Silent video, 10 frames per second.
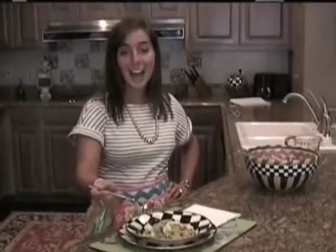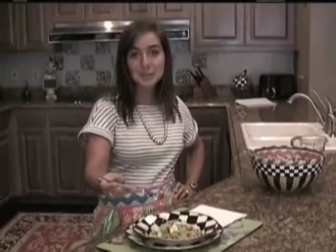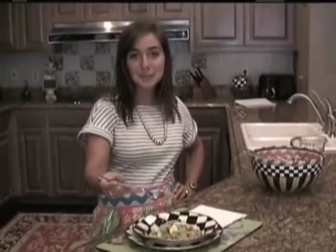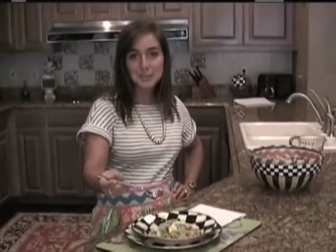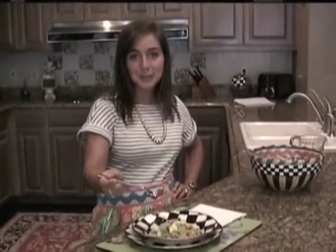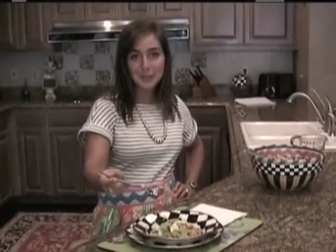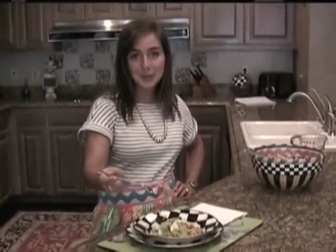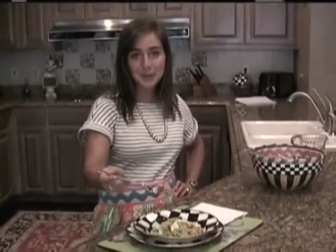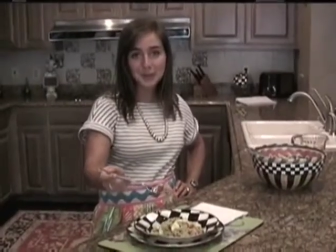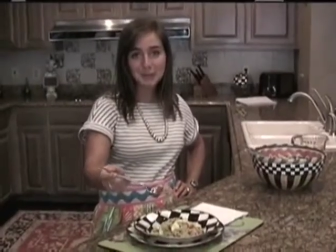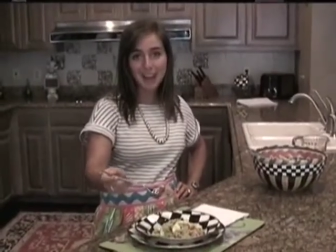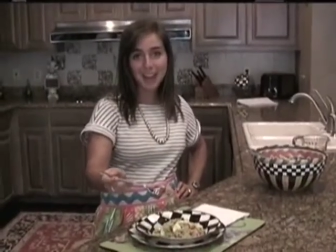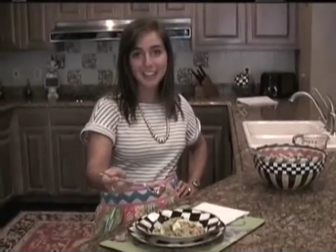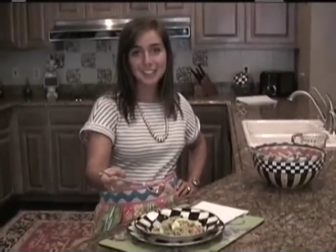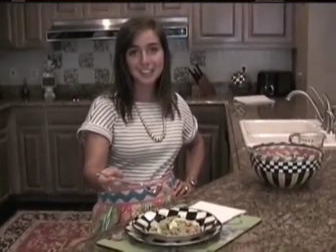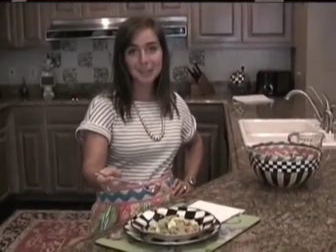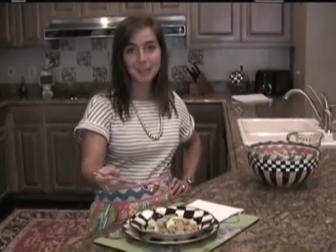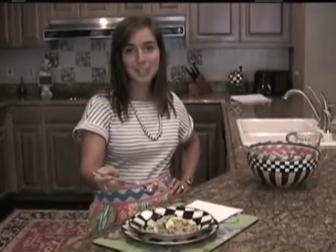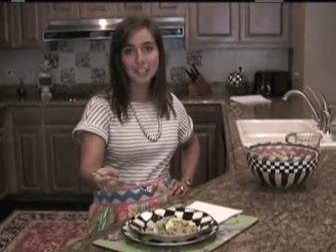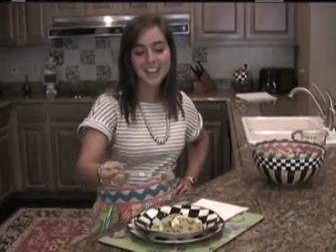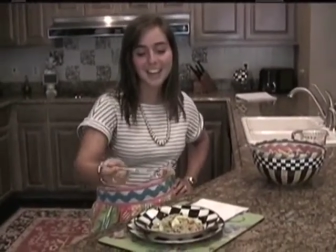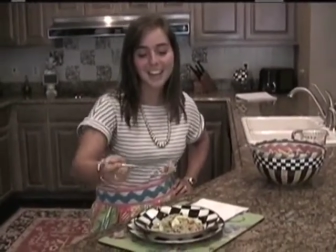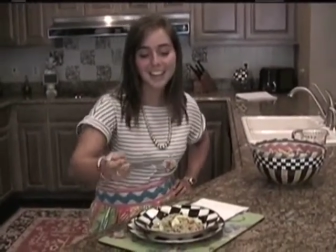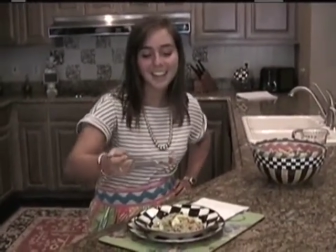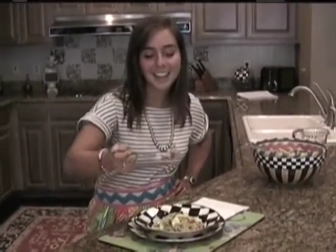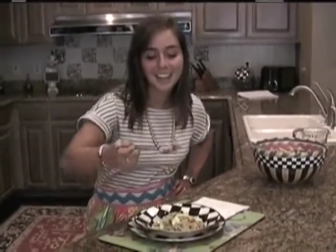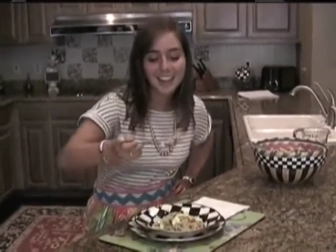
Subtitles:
I hope you enjoy my summer quinoa